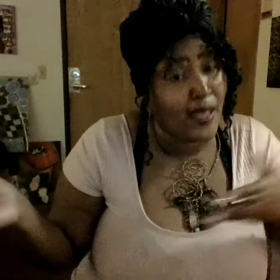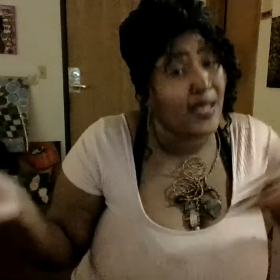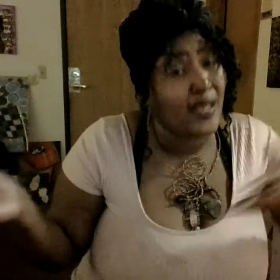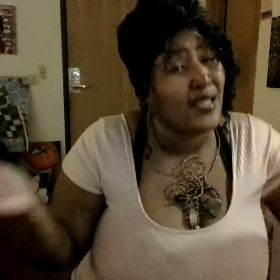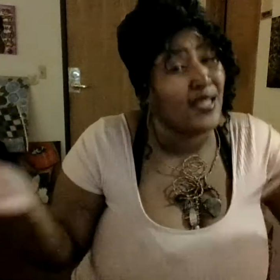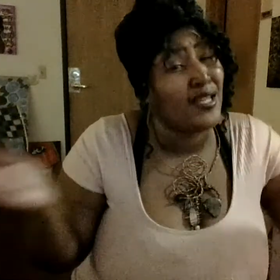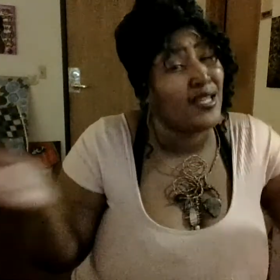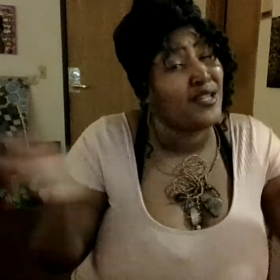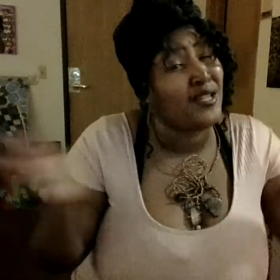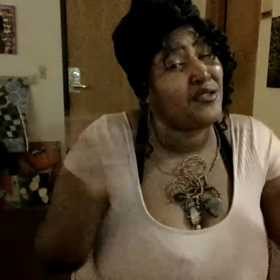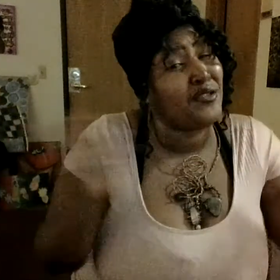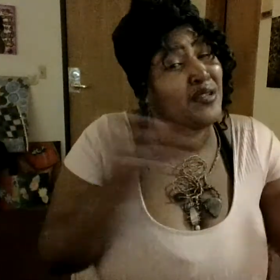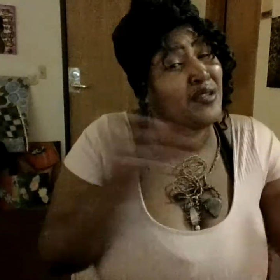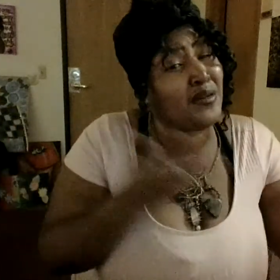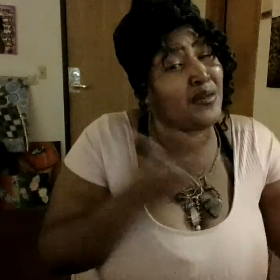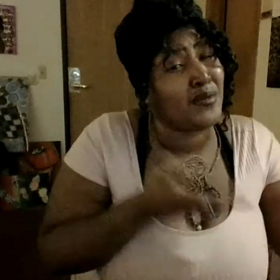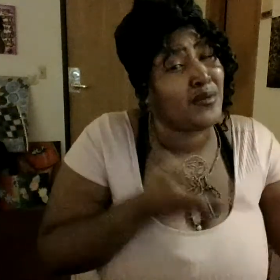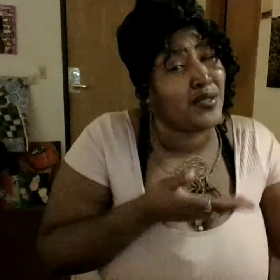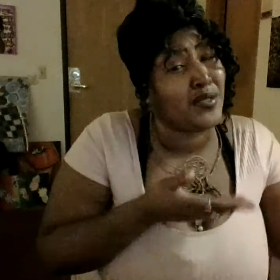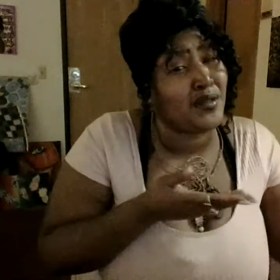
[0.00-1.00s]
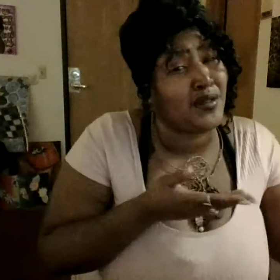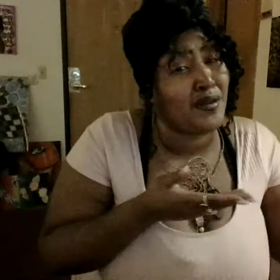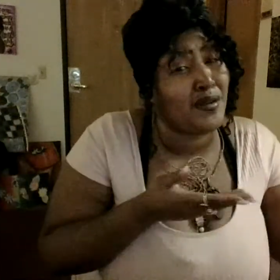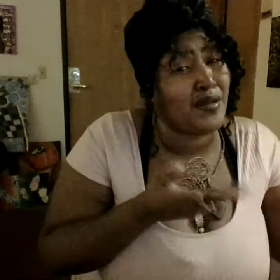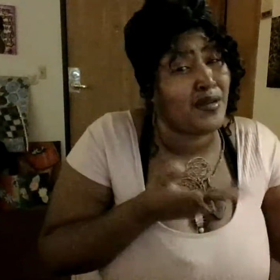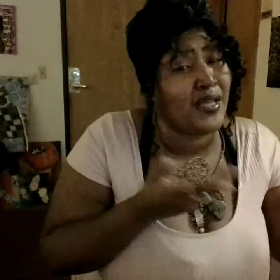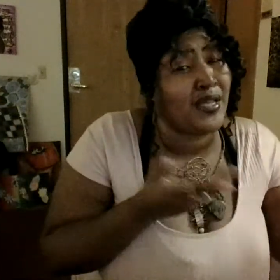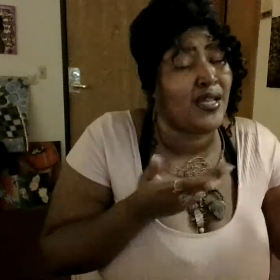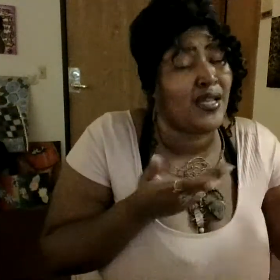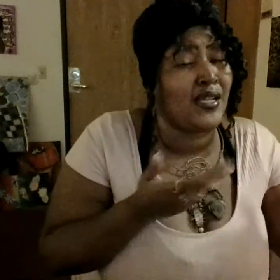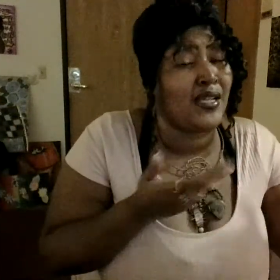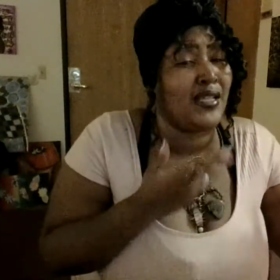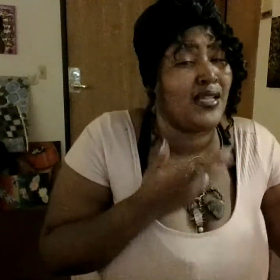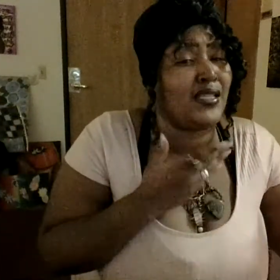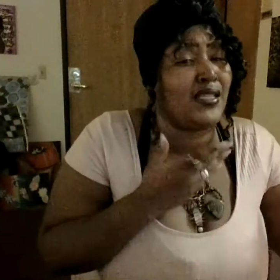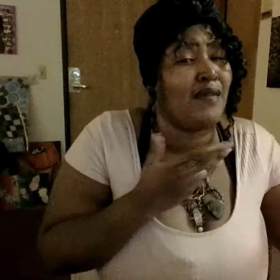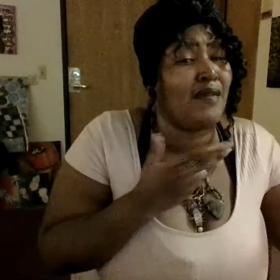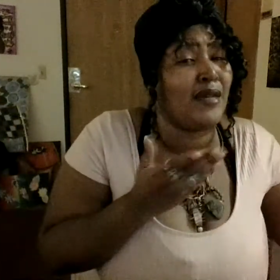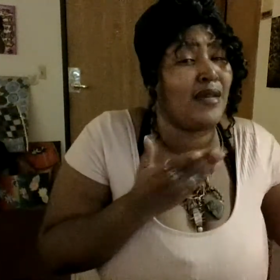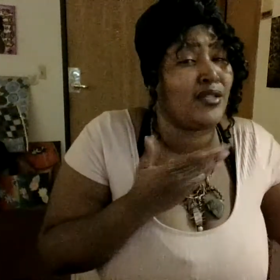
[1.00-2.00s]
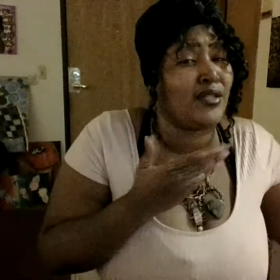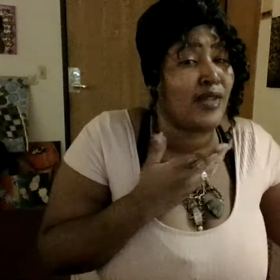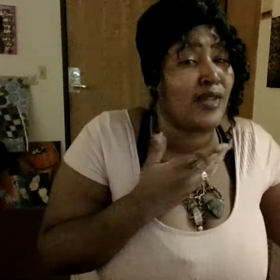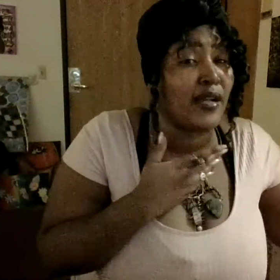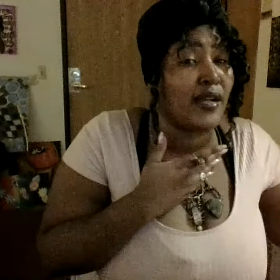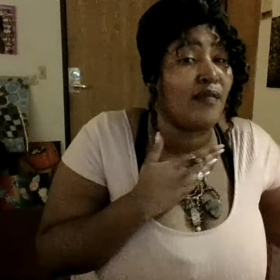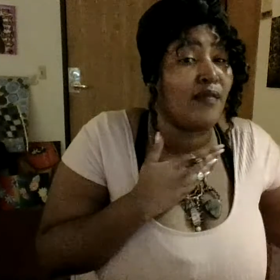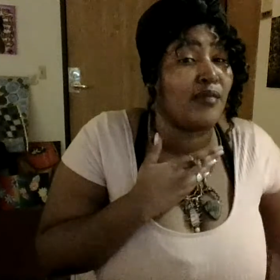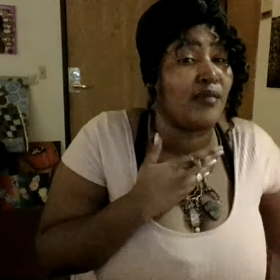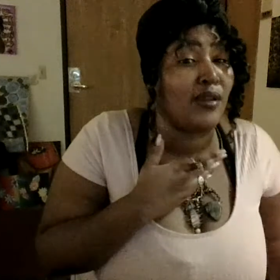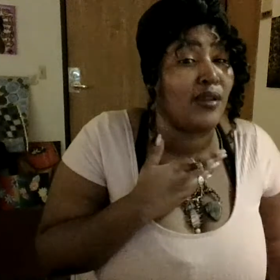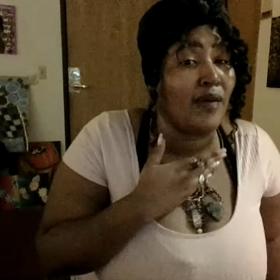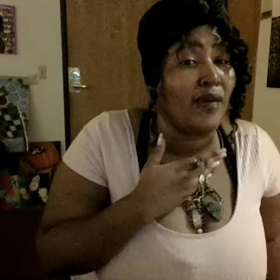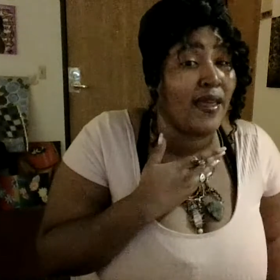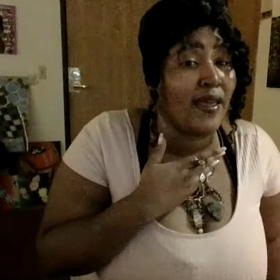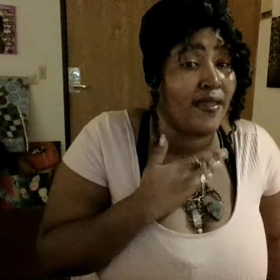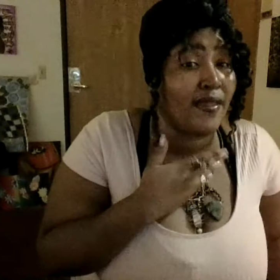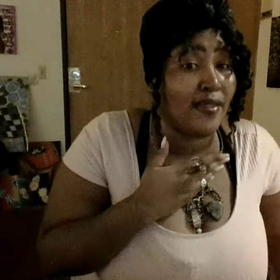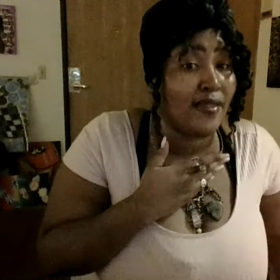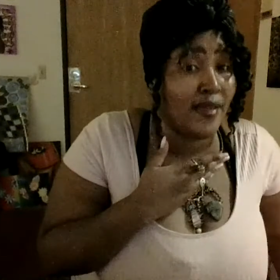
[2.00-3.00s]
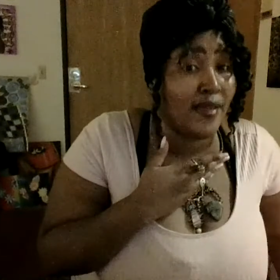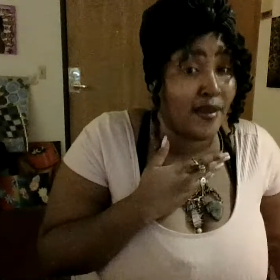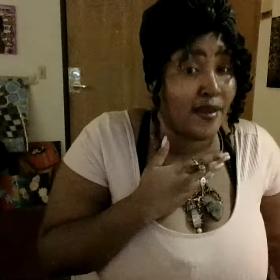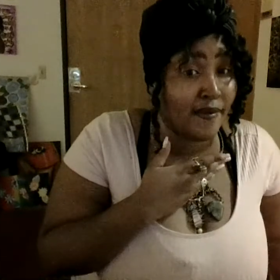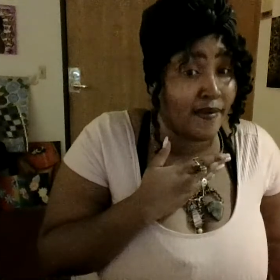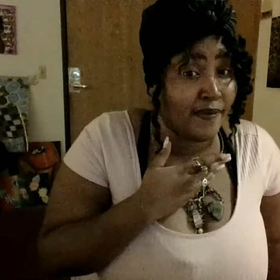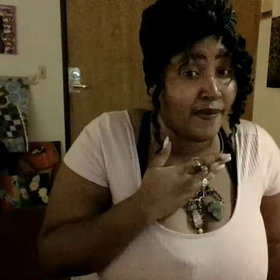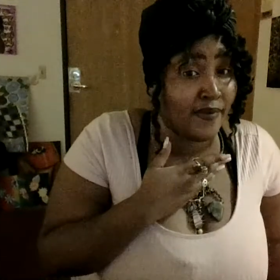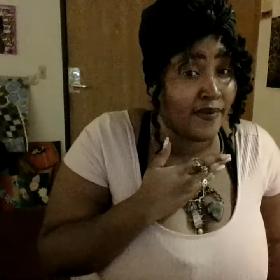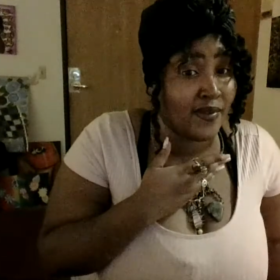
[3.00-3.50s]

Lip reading: yes, you could return it, and yes, that might strike a blow at them.